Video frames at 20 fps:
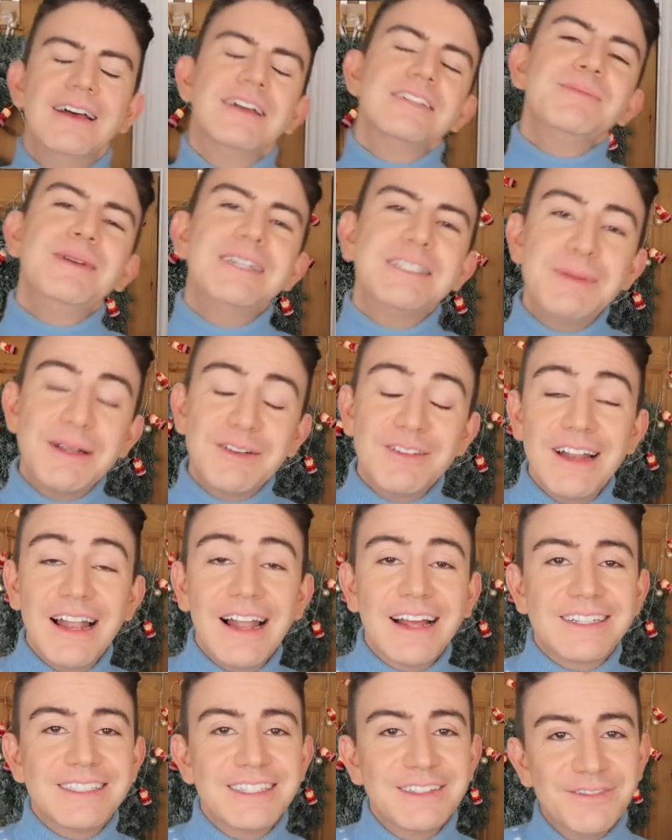It's meant to be a
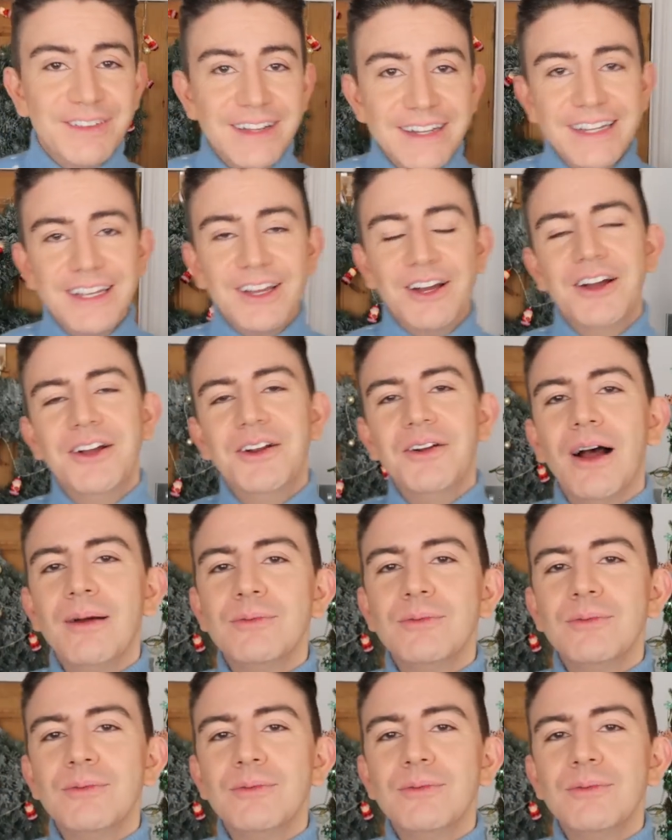relaxing video.